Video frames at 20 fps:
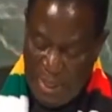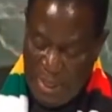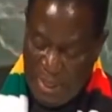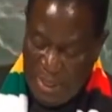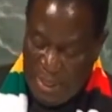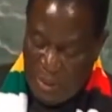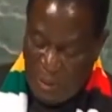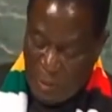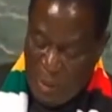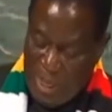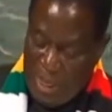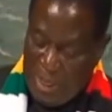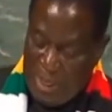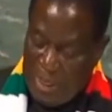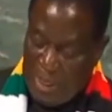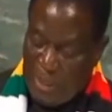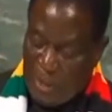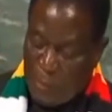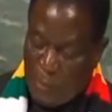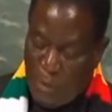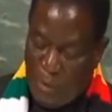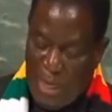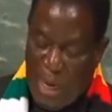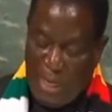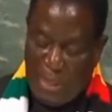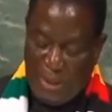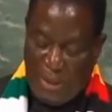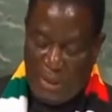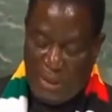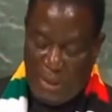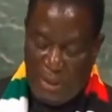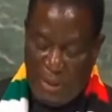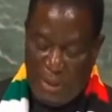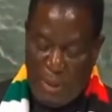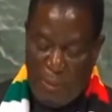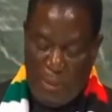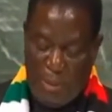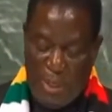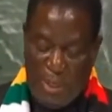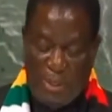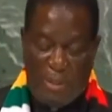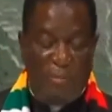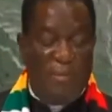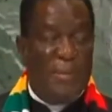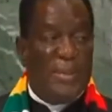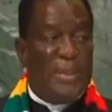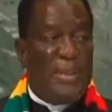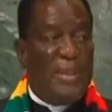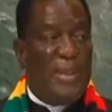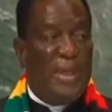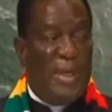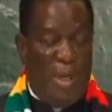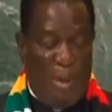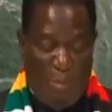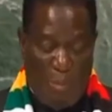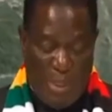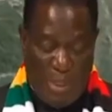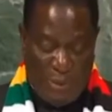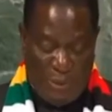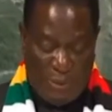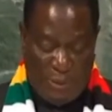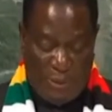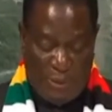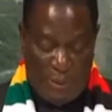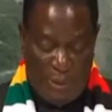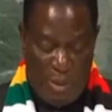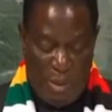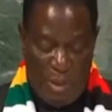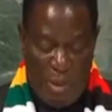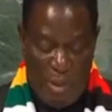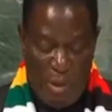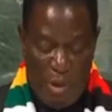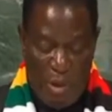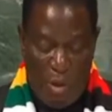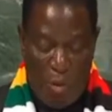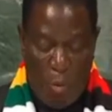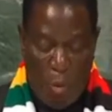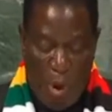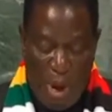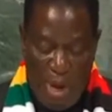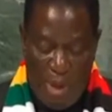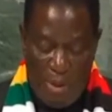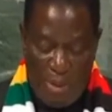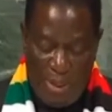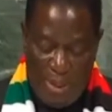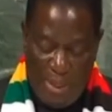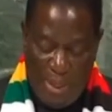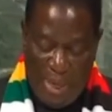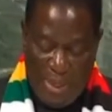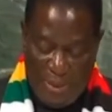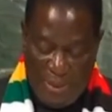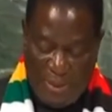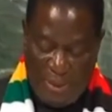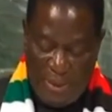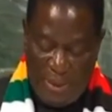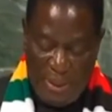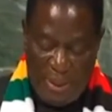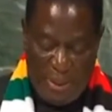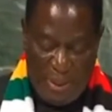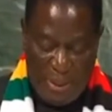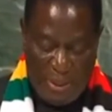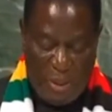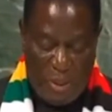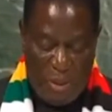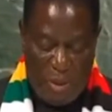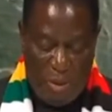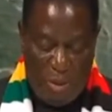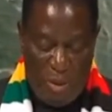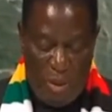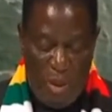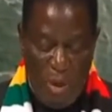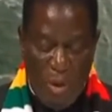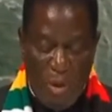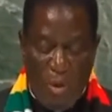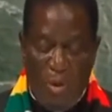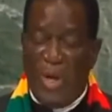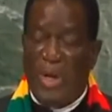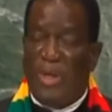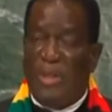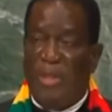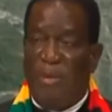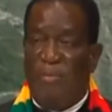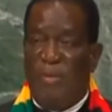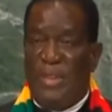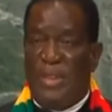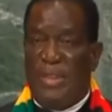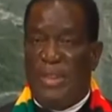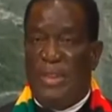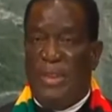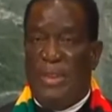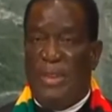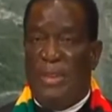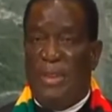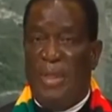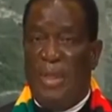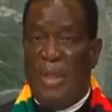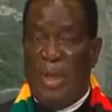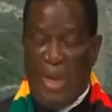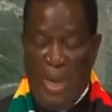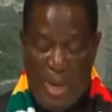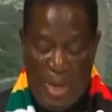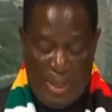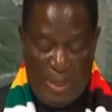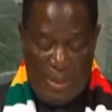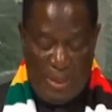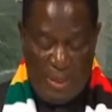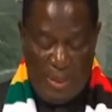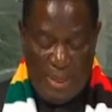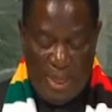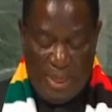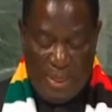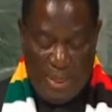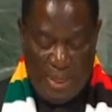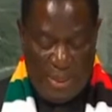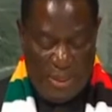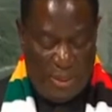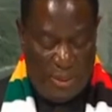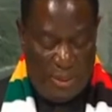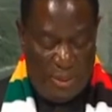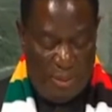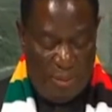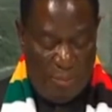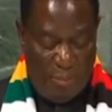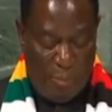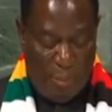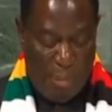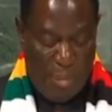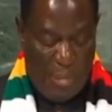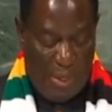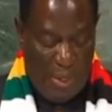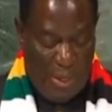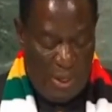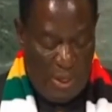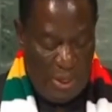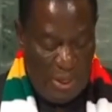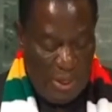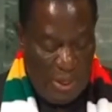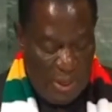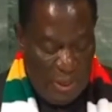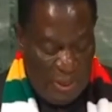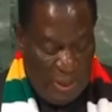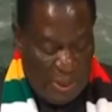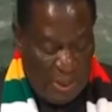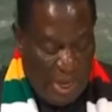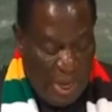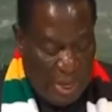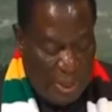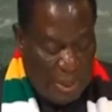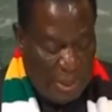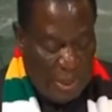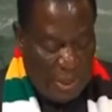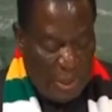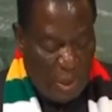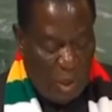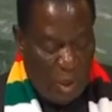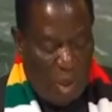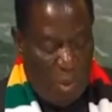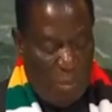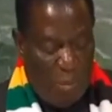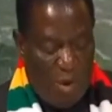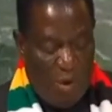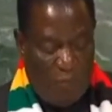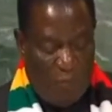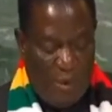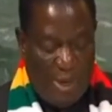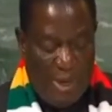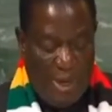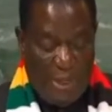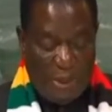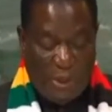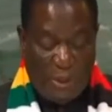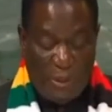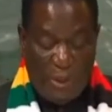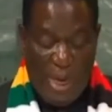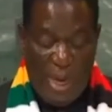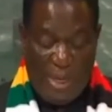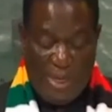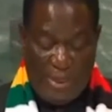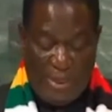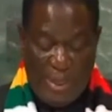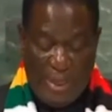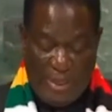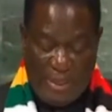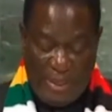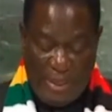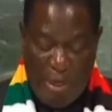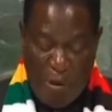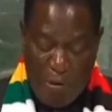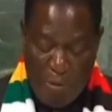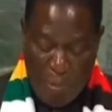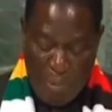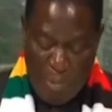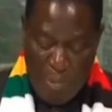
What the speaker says: as well as production and productivity enablers, while enhancing regional connectivity and integration. The current global financial architecture